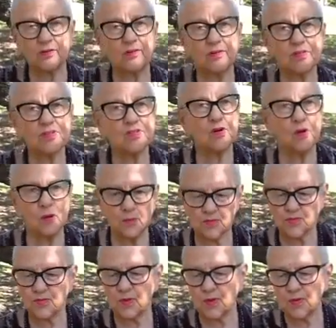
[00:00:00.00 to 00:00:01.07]
Ernest
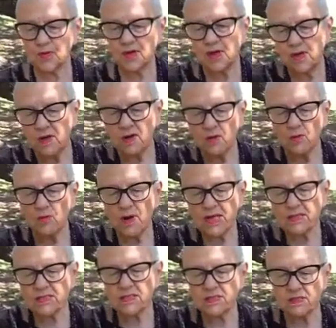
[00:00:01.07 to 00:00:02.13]
Holmes wrote,
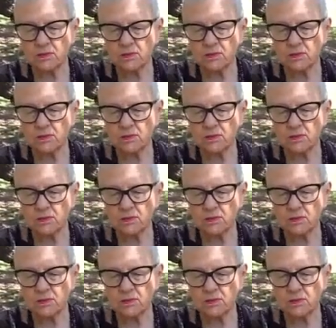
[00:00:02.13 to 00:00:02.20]
rest